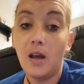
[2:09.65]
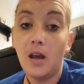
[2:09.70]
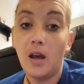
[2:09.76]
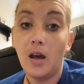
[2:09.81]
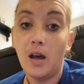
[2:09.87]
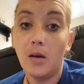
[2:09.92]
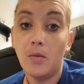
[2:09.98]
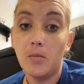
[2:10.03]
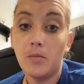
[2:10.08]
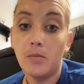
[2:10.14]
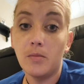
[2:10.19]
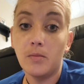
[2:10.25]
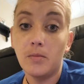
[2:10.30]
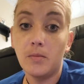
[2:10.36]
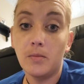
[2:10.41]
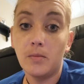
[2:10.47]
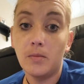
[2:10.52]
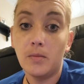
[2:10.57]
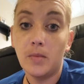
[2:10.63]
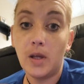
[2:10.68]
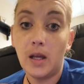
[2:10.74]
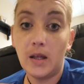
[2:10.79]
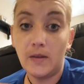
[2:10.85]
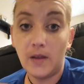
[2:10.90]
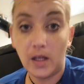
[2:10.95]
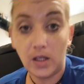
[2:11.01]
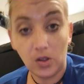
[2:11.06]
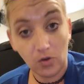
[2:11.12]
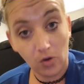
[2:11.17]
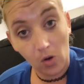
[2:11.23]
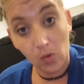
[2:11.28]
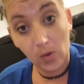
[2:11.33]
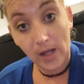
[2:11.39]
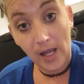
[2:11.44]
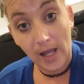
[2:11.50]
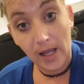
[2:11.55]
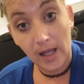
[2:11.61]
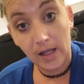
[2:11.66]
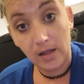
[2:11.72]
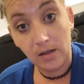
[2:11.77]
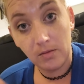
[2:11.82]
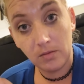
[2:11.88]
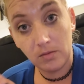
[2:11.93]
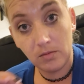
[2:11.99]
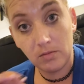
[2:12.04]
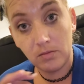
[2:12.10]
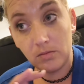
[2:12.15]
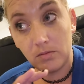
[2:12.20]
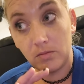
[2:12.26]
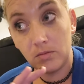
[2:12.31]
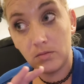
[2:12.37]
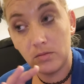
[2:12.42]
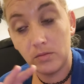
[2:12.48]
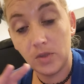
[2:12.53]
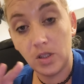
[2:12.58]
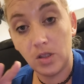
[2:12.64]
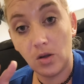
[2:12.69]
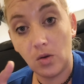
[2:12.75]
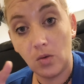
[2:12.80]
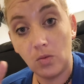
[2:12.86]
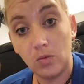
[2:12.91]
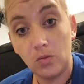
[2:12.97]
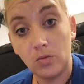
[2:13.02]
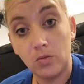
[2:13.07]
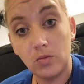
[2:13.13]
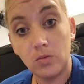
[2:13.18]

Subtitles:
um, and that you're okay, you know,